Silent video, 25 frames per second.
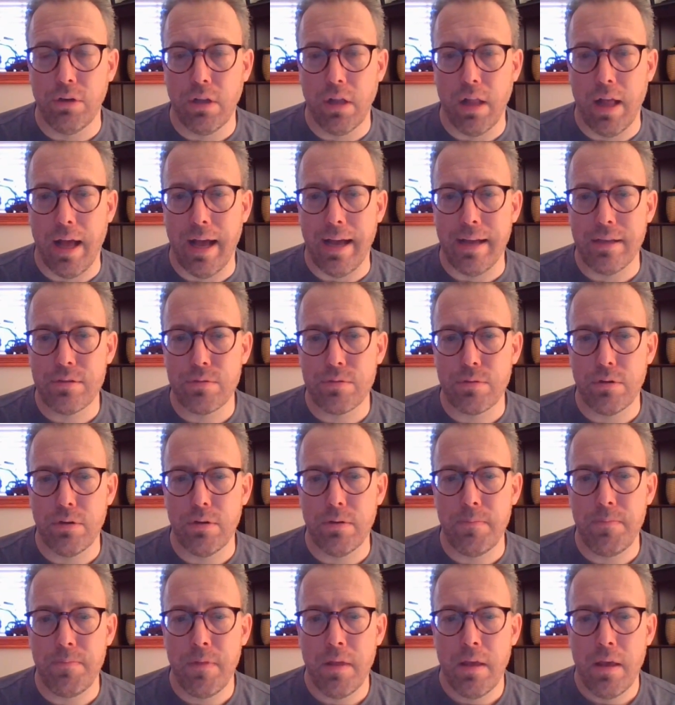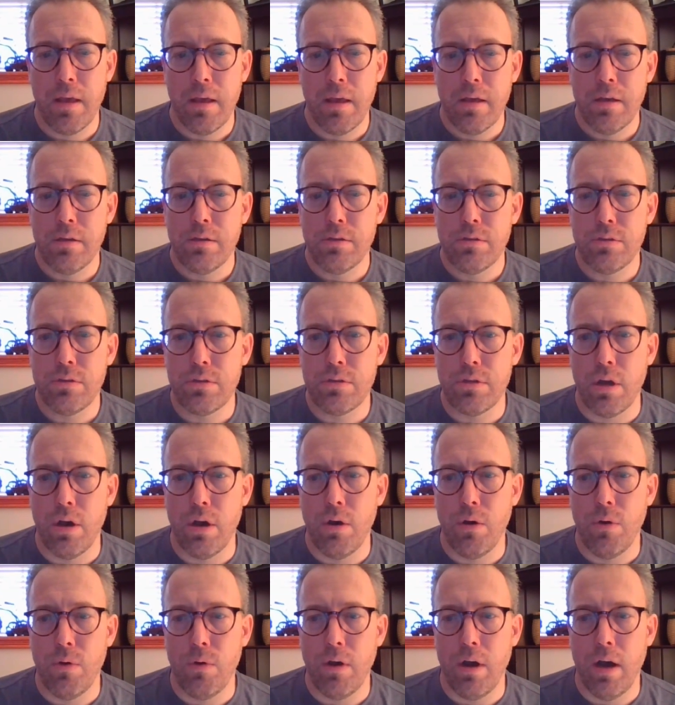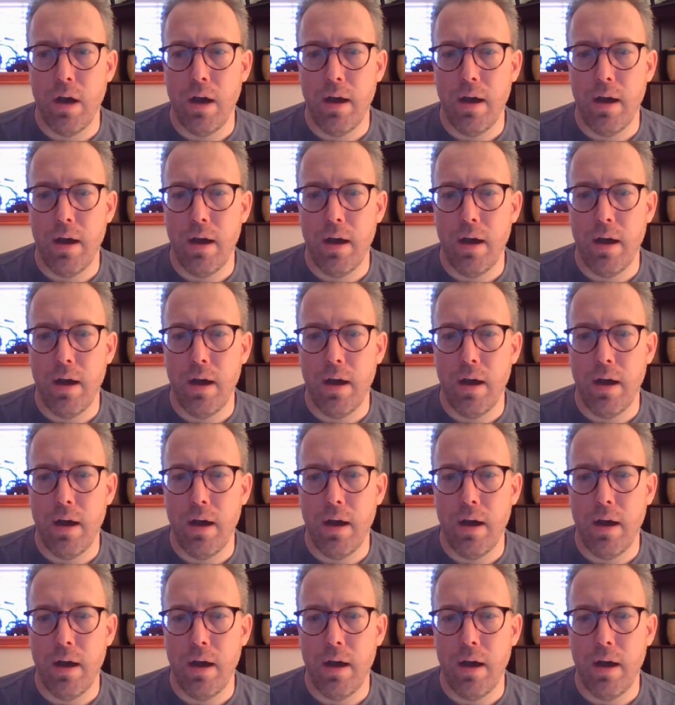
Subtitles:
Classroom. So